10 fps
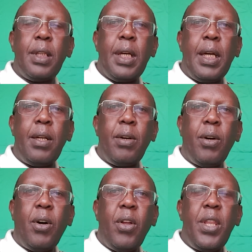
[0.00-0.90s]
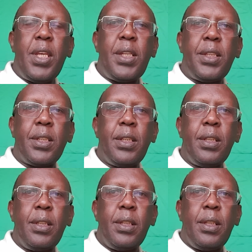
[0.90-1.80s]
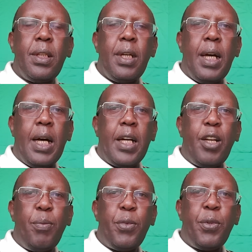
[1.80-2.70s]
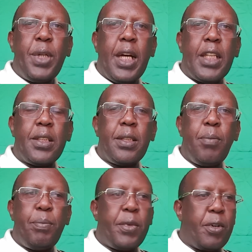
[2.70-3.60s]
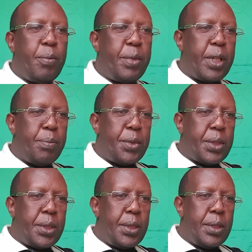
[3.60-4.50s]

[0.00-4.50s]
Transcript: And all these are labeled as problems.